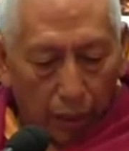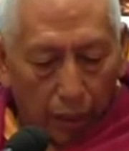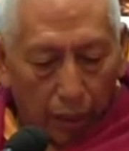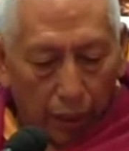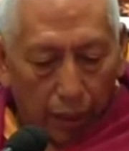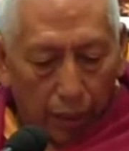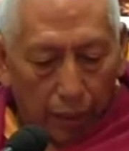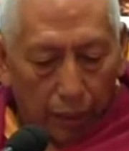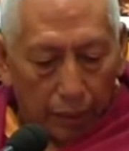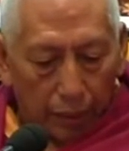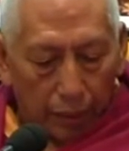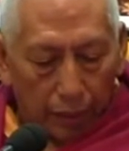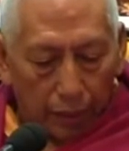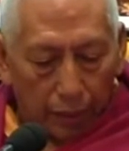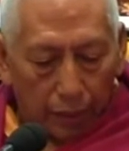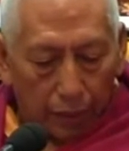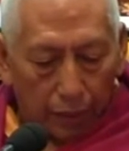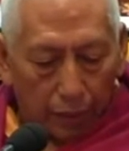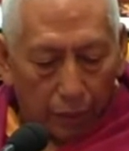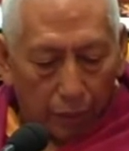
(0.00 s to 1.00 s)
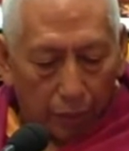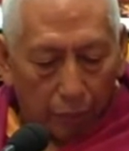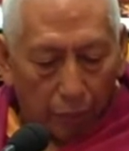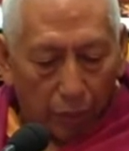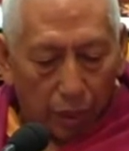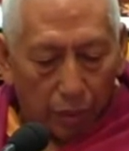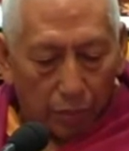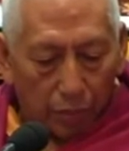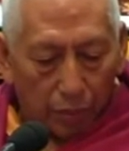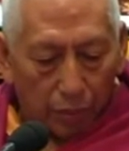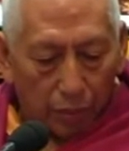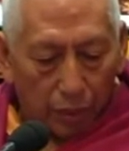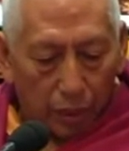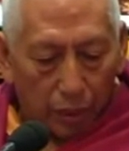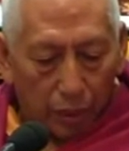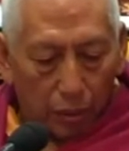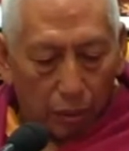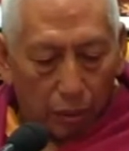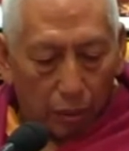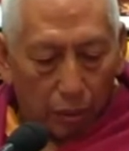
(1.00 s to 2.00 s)
And apart from
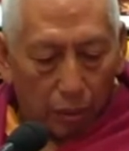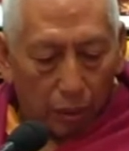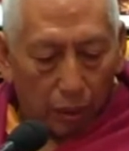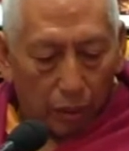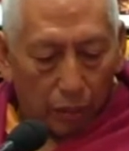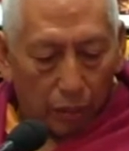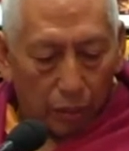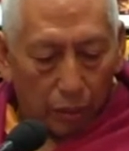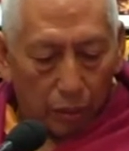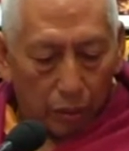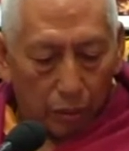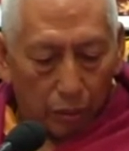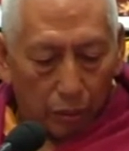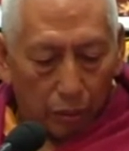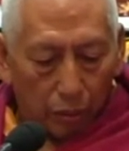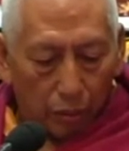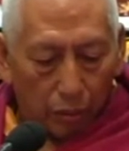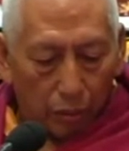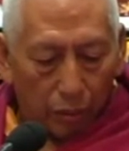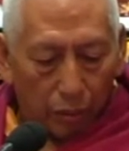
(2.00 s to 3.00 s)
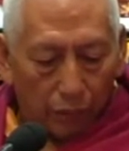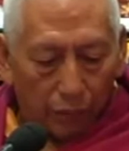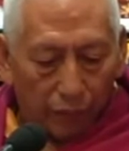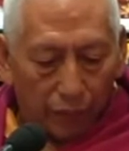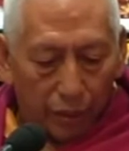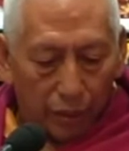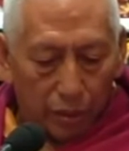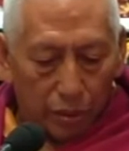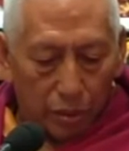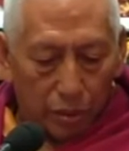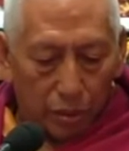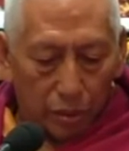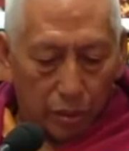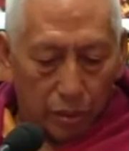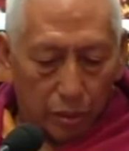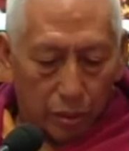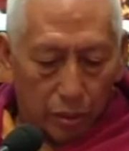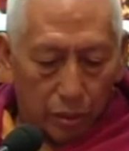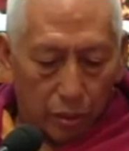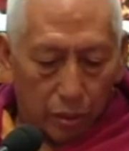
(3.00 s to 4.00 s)
that, all our local friends
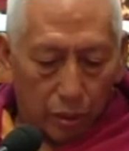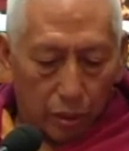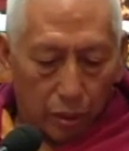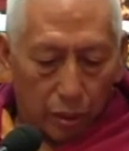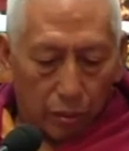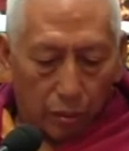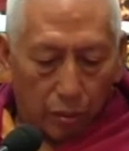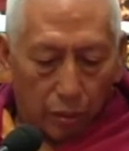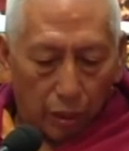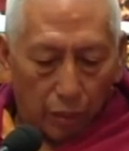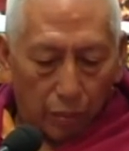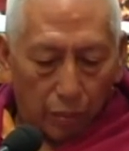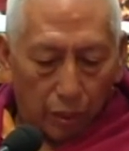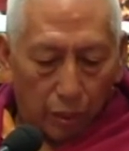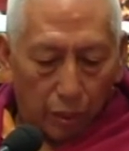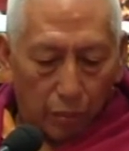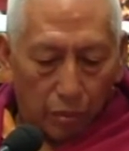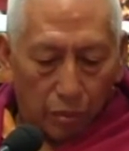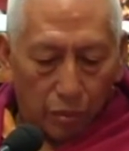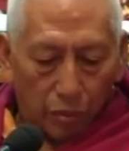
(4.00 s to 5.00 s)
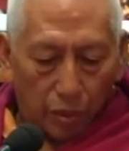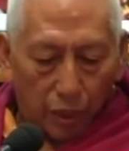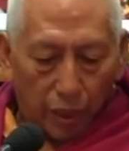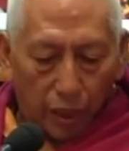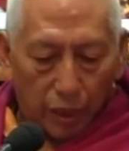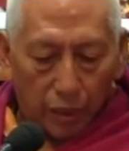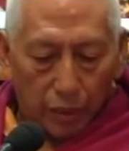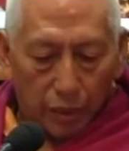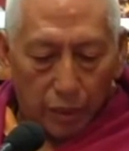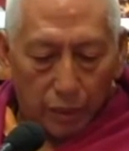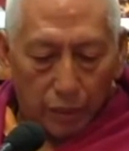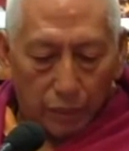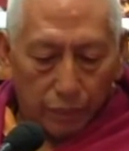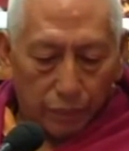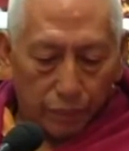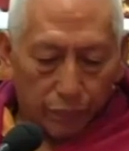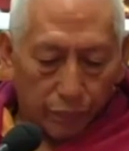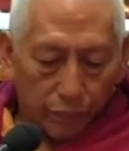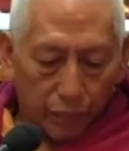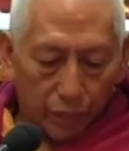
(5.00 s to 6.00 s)
who have come tonight
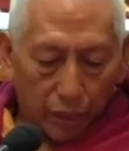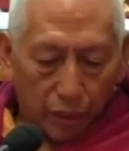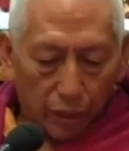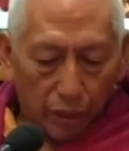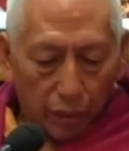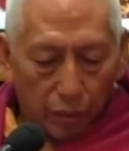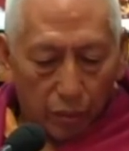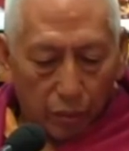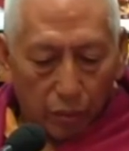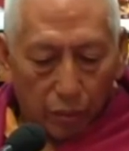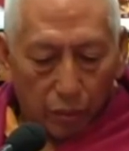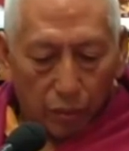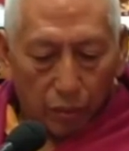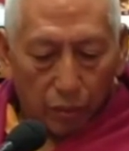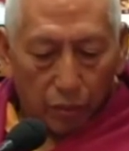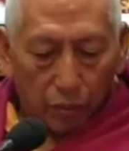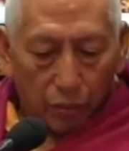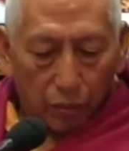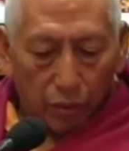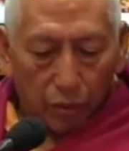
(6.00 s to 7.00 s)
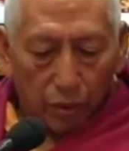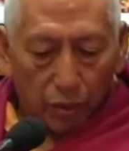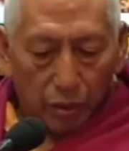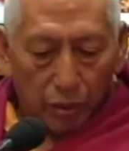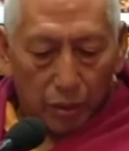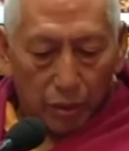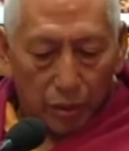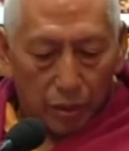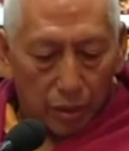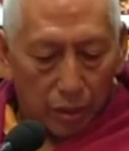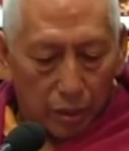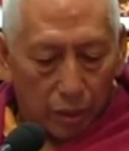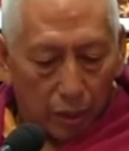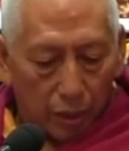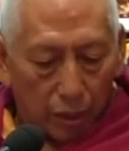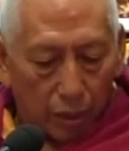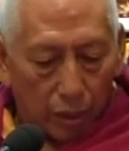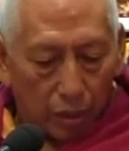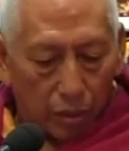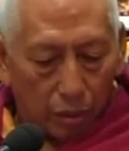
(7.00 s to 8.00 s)
for this
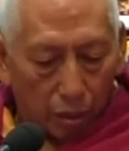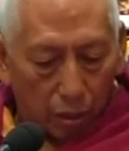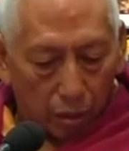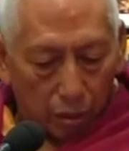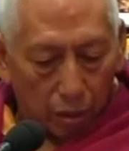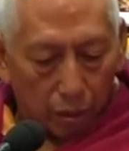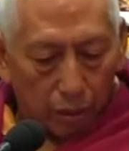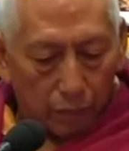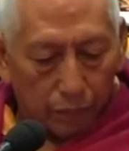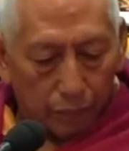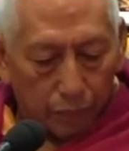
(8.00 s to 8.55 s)
talk,